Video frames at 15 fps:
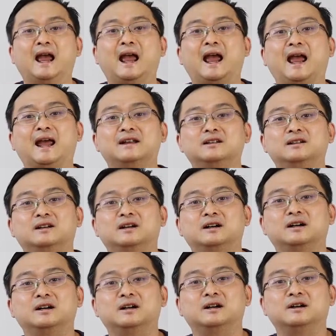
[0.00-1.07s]
And
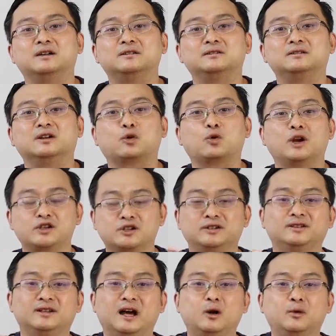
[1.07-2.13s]
the
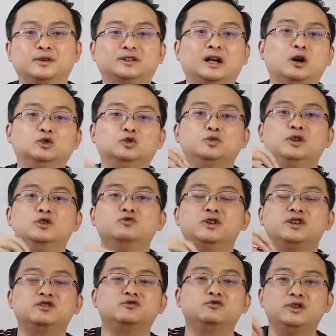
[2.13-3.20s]
question now is, how do we
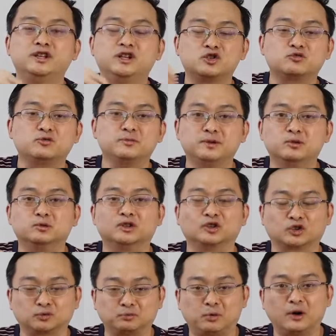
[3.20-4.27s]
redistribute
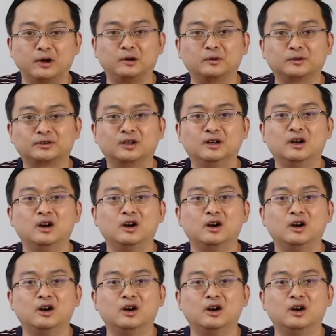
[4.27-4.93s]
the spoils